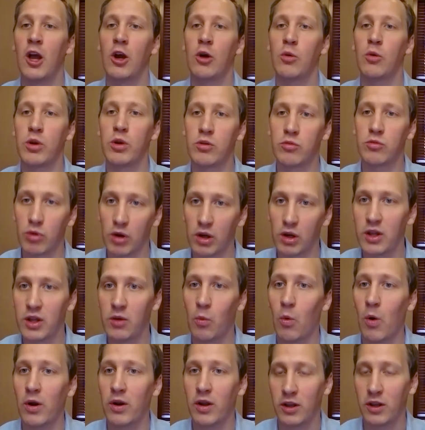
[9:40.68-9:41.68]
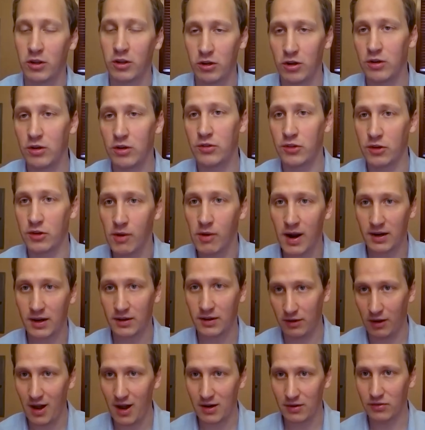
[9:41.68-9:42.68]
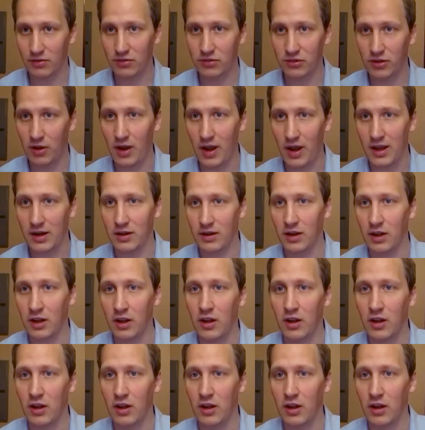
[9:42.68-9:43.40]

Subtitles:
we really want a good direct line of sight.